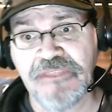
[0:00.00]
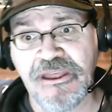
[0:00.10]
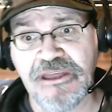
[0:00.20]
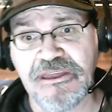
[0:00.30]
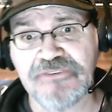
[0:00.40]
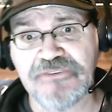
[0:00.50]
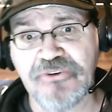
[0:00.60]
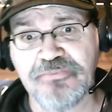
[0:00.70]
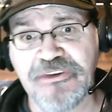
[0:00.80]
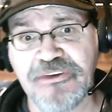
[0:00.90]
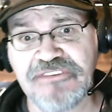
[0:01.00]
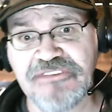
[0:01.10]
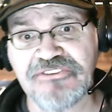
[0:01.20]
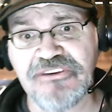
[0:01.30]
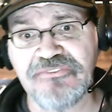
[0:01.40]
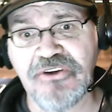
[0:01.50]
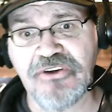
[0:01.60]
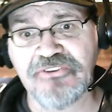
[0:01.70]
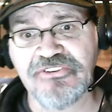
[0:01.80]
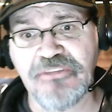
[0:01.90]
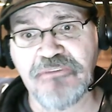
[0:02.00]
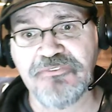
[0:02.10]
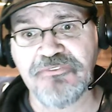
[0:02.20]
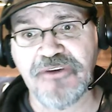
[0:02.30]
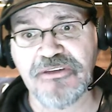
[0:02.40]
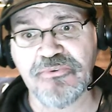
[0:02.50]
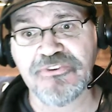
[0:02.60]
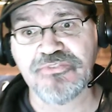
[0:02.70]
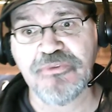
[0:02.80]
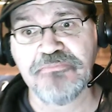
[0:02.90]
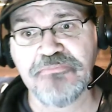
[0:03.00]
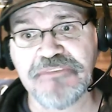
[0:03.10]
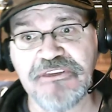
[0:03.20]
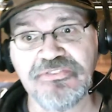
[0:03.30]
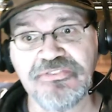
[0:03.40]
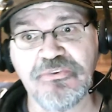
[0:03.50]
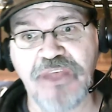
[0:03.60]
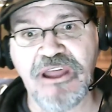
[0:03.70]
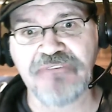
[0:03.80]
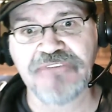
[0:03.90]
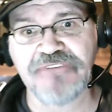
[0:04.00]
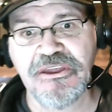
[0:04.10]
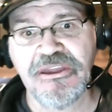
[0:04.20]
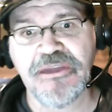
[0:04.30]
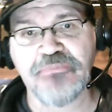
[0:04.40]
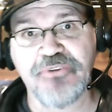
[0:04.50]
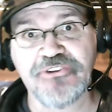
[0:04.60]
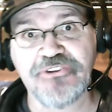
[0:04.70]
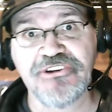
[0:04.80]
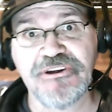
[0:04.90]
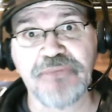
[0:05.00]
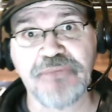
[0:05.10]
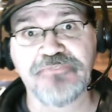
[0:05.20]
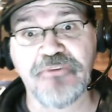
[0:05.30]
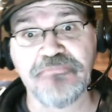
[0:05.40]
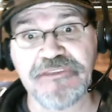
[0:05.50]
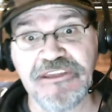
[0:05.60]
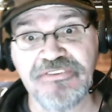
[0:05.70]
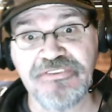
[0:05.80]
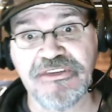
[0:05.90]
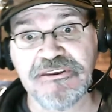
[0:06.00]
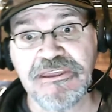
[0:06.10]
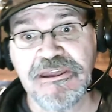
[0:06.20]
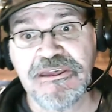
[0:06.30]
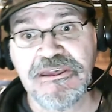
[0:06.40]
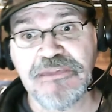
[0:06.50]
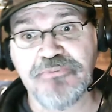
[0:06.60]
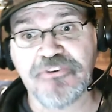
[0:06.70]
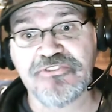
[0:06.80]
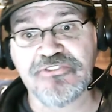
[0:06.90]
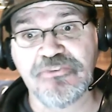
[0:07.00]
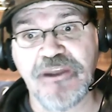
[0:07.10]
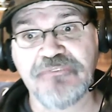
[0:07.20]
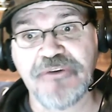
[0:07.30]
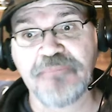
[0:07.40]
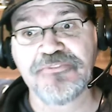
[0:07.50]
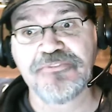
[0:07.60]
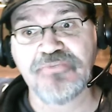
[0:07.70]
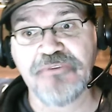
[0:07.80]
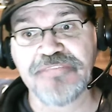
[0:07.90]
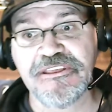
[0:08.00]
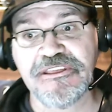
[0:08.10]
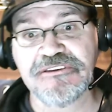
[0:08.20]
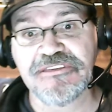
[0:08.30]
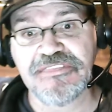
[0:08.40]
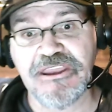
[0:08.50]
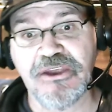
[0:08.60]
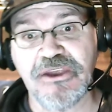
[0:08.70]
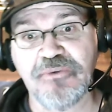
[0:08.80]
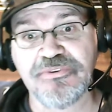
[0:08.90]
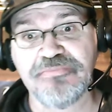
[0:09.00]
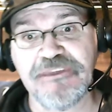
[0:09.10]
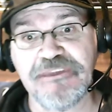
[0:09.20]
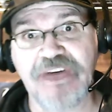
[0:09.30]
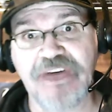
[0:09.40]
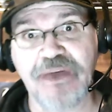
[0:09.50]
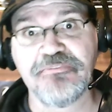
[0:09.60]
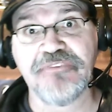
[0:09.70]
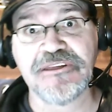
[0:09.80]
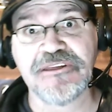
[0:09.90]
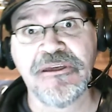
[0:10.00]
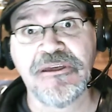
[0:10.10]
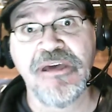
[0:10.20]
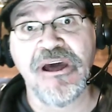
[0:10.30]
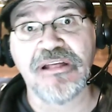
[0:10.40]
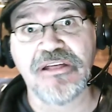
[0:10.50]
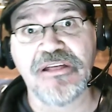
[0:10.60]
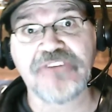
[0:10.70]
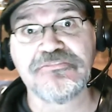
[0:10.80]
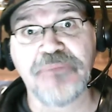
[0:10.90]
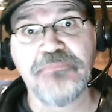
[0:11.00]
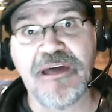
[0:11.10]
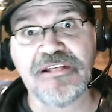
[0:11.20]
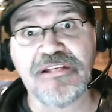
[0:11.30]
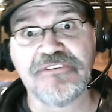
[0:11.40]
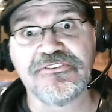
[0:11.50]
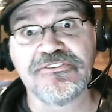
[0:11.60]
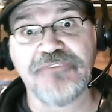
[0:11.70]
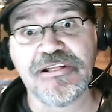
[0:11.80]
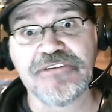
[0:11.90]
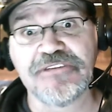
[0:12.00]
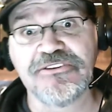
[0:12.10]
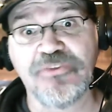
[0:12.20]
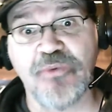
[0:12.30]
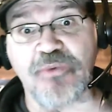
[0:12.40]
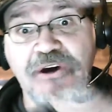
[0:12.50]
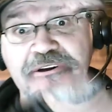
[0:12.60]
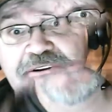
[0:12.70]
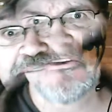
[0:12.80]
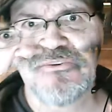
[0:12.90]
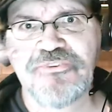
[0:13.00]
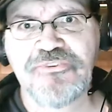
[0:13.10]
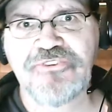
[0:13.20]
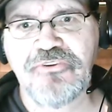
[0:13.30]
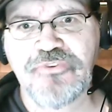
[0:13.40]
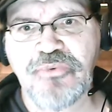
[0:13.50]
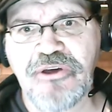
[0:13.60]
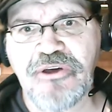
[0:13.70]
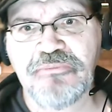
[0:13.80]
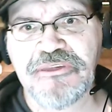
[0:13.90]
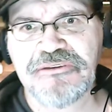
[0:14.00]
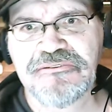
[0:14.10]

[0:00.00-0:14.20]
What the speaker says: I had no preconceived notion that my father would swim beneath the raft, and pushing up from beneath it, he pushed the raft up swiftly into the air with me atop of it. I lost my balance and fell into the water. Panic was overwhelming.